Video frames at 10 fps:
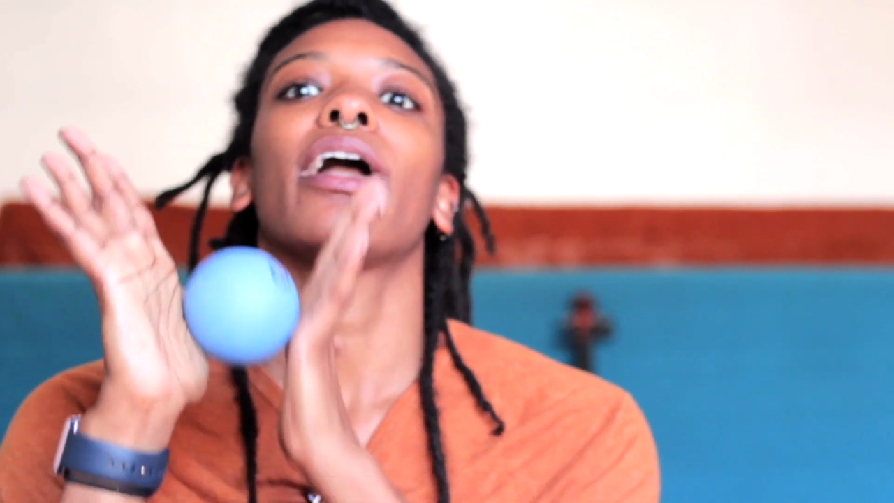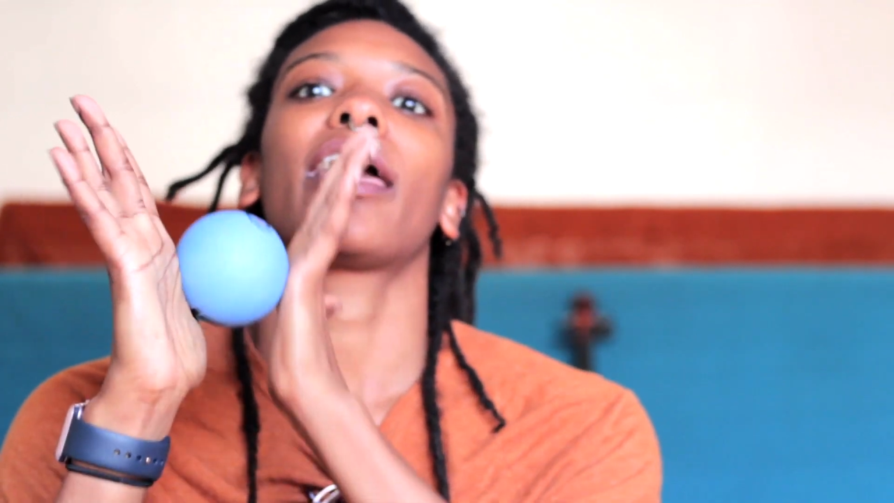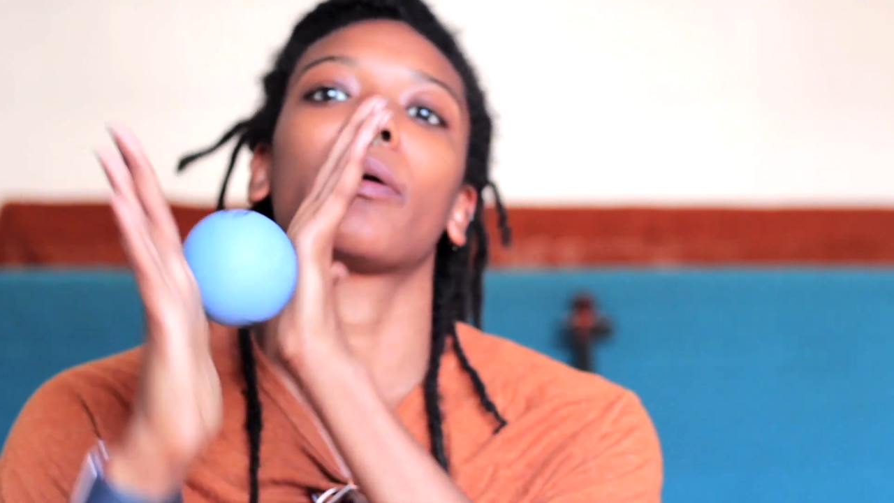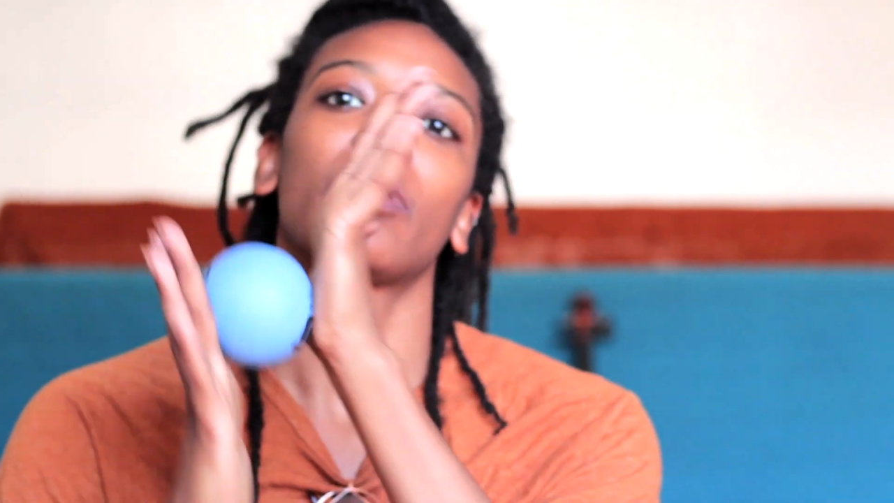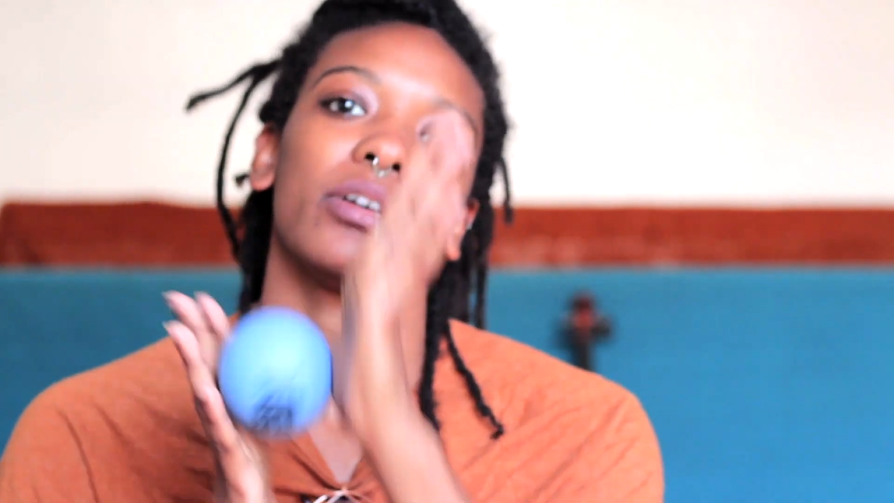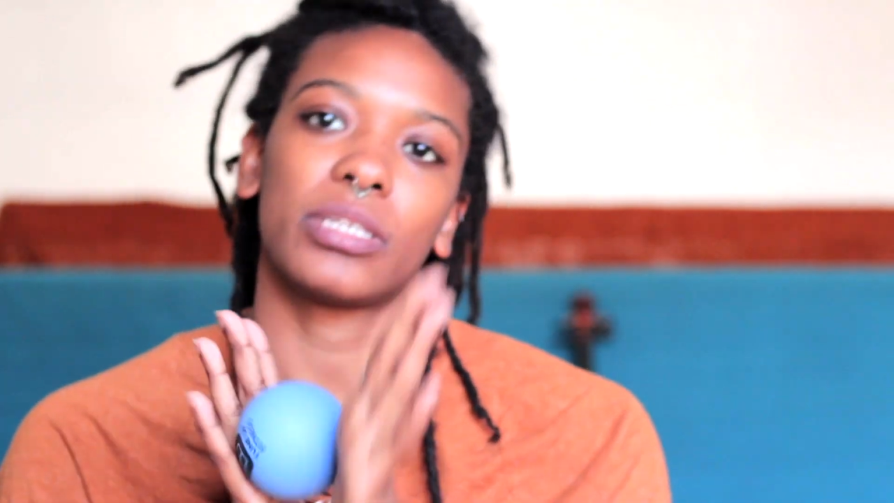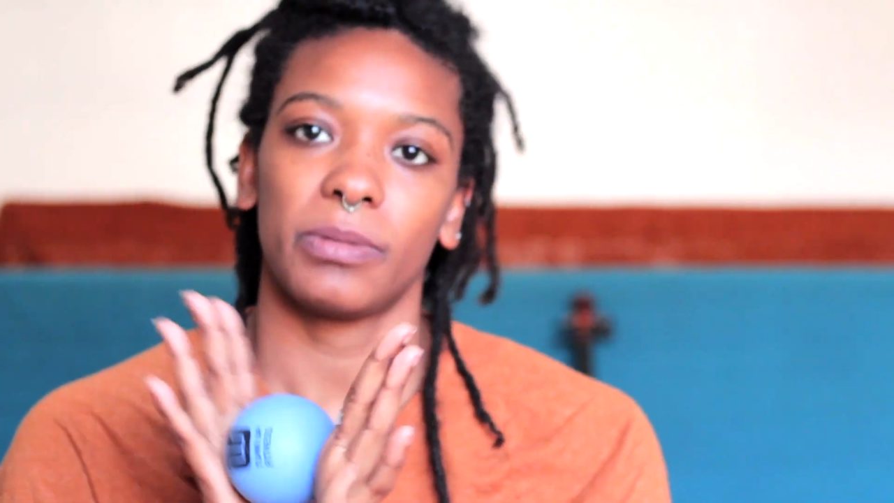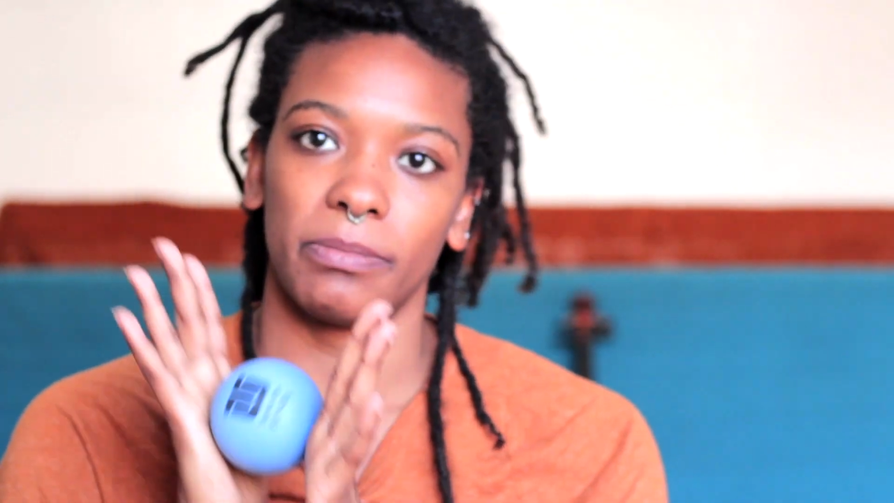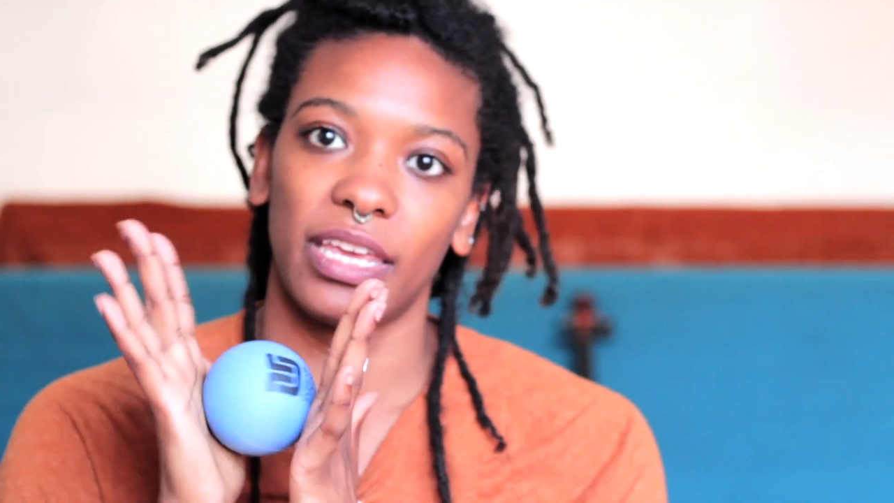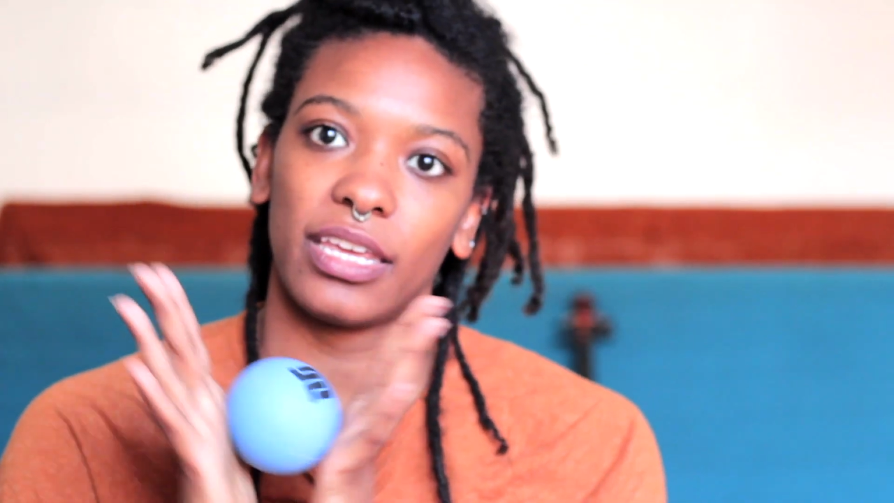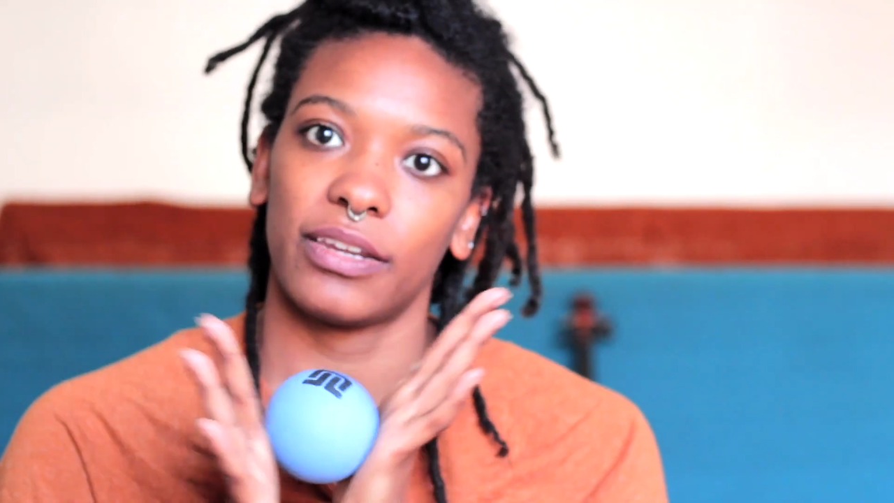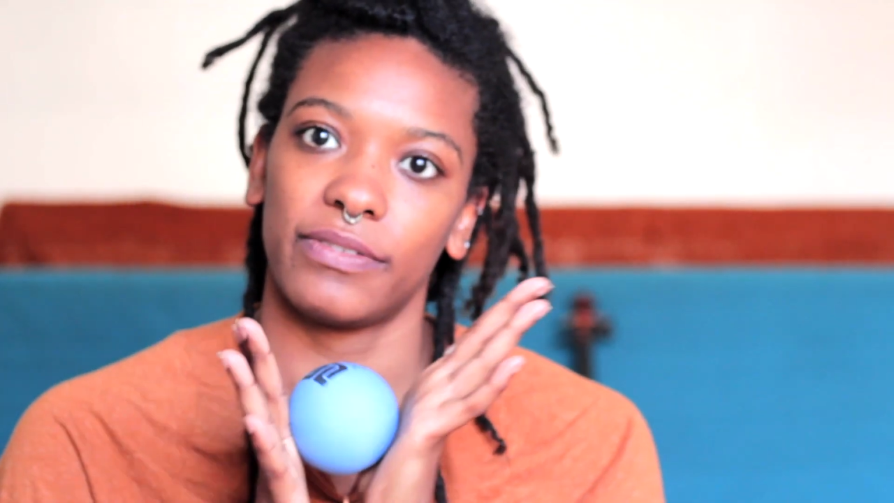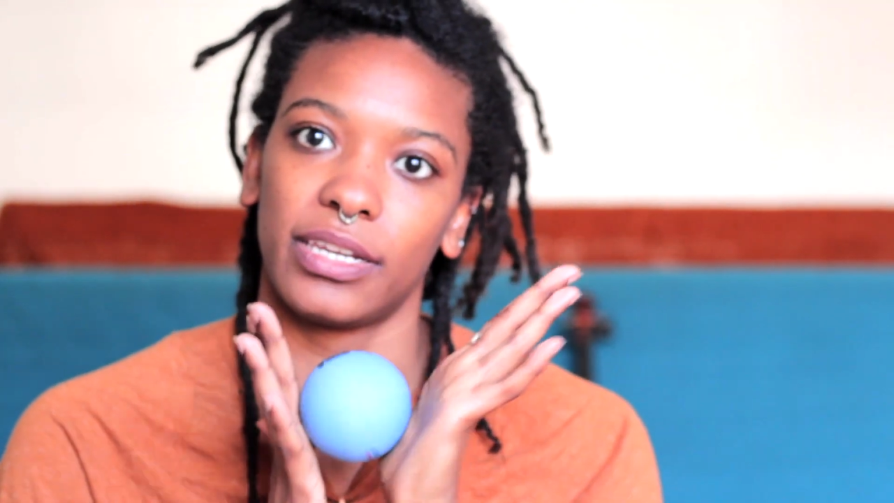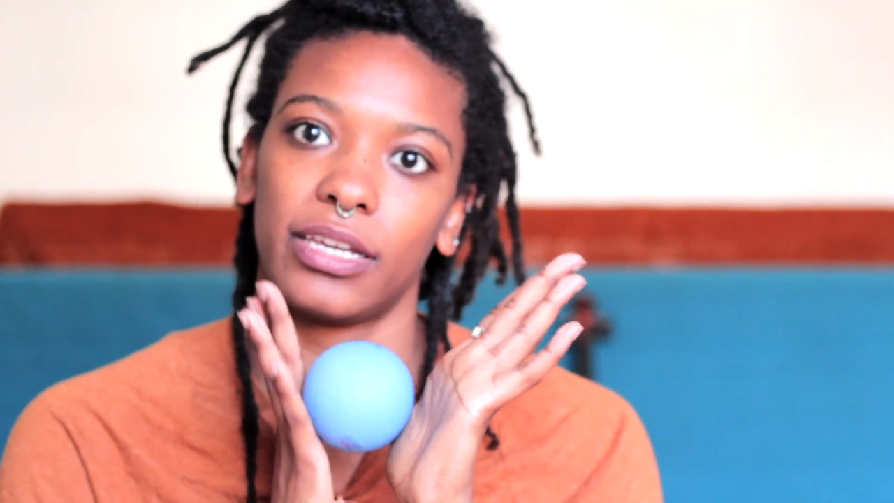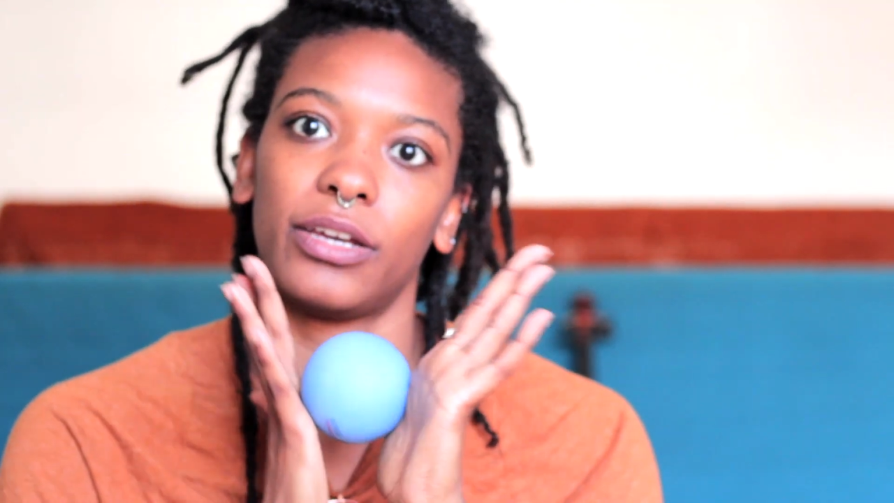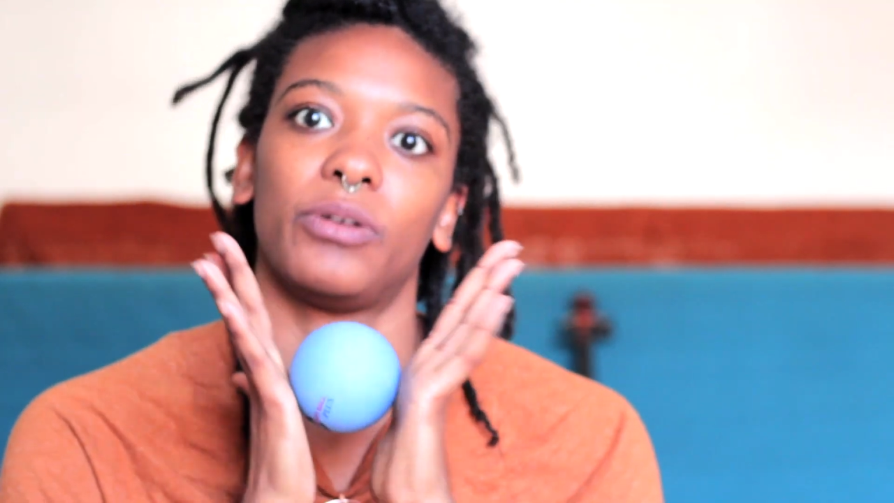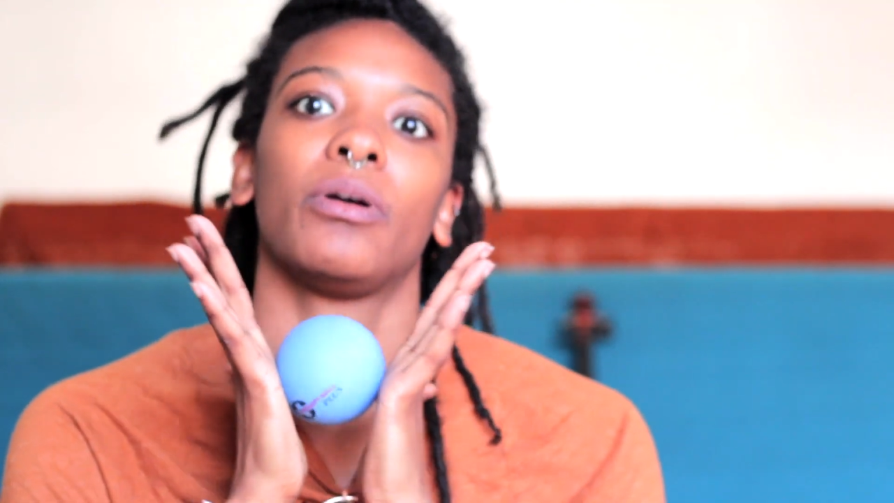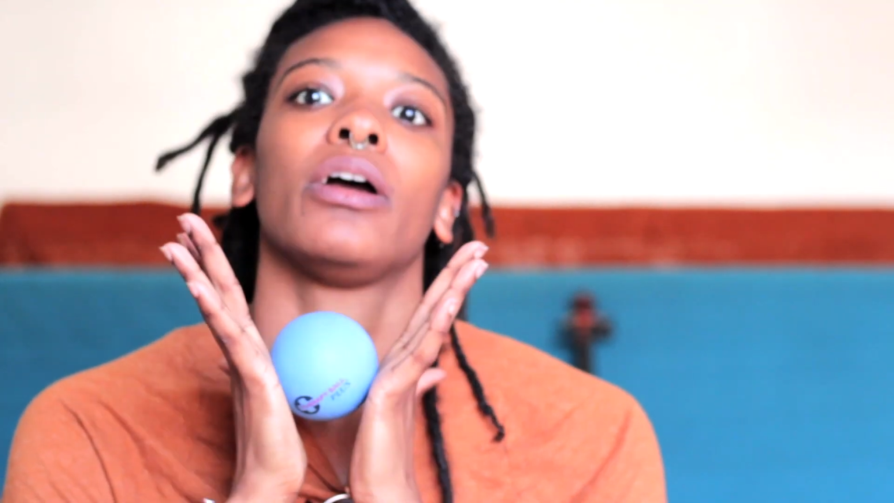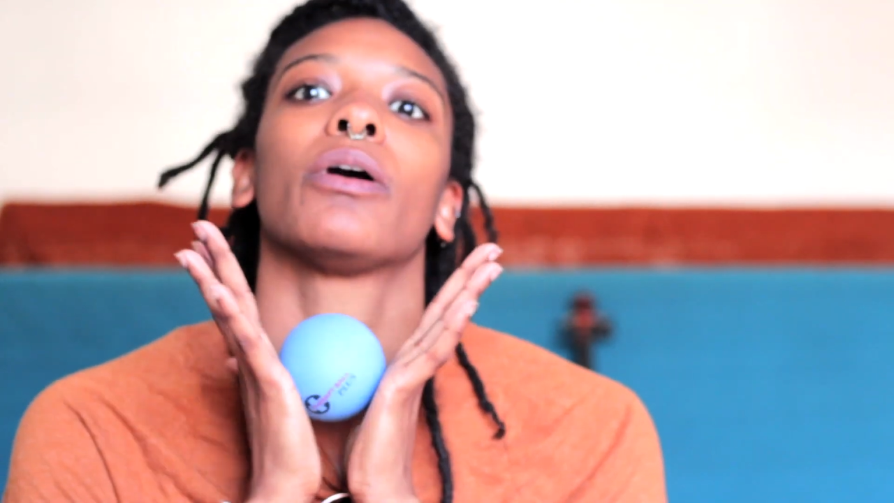and I will also be making a video